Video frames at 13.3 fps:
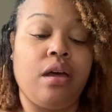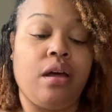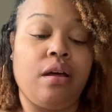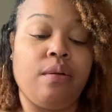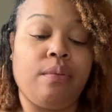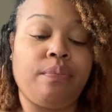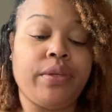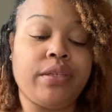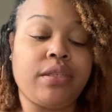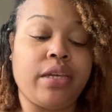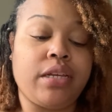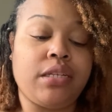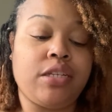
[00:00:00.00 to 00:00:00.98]
um, it
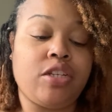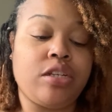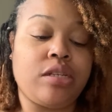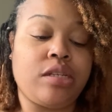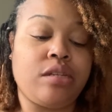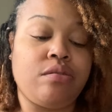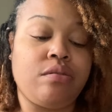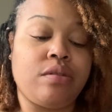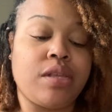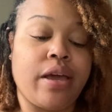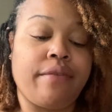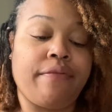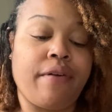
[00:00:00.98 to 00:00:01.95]
says just use
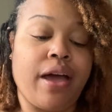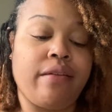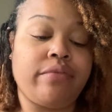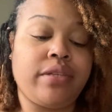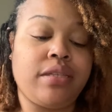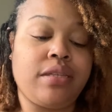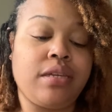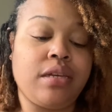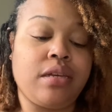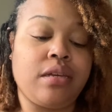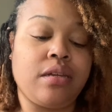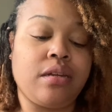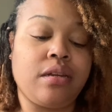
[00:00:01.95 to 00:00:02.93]
like five to
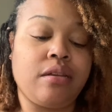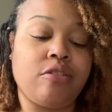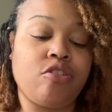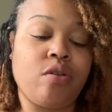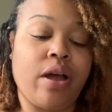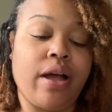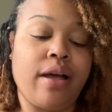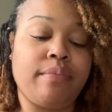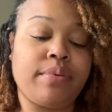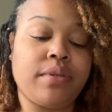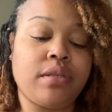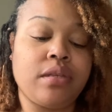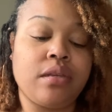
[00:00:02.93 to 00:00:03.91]
10
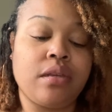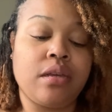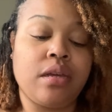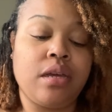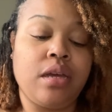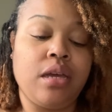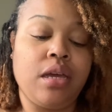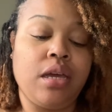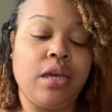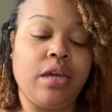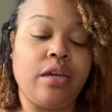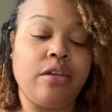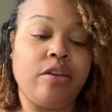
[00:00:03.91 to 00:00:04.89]
drops
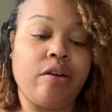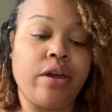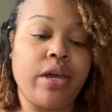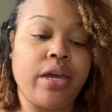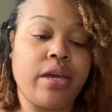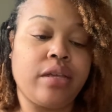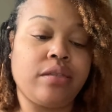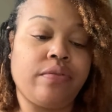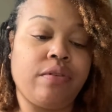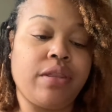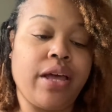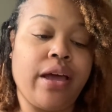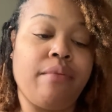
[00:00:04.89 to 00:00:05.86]
in your hands
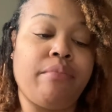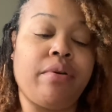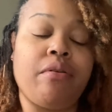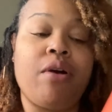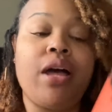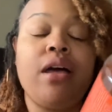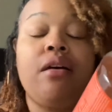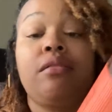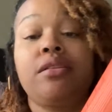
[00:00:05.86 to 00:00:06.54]
for that. But wow,